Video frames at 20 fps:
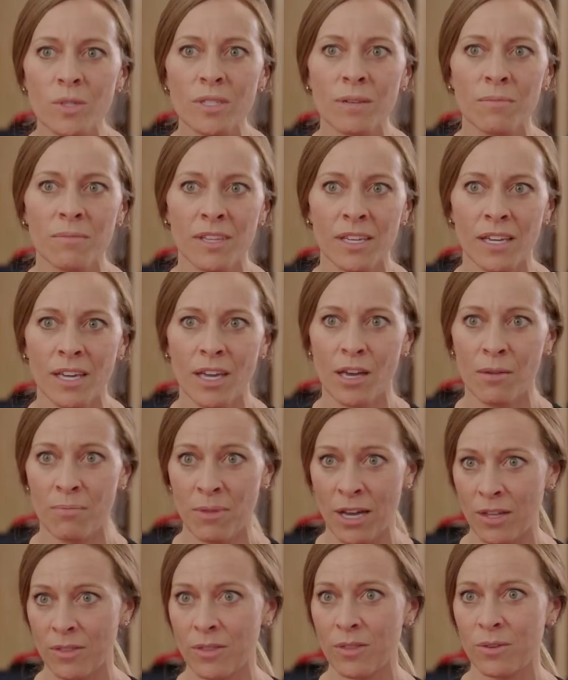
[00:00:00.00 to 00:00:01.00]
something
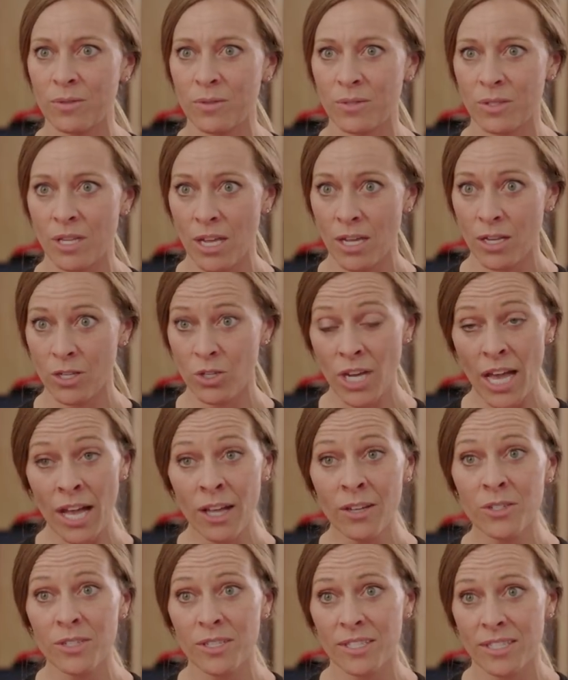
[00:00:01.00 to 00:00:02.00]
about those
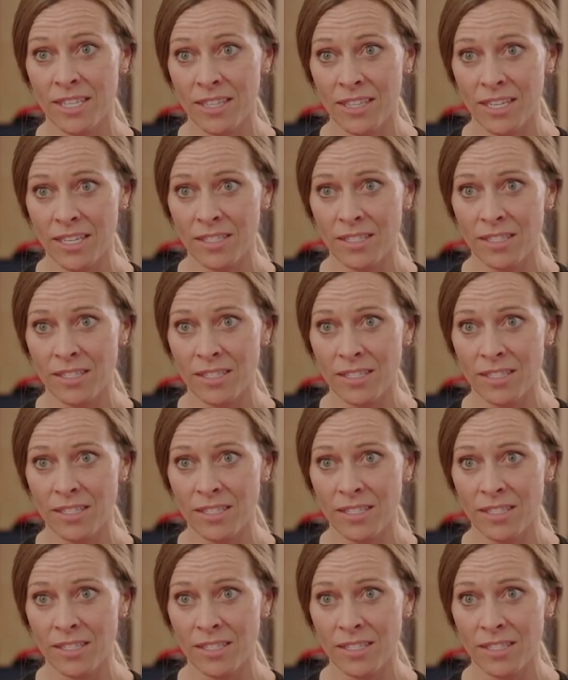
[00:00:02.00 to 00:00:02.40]
challenges that they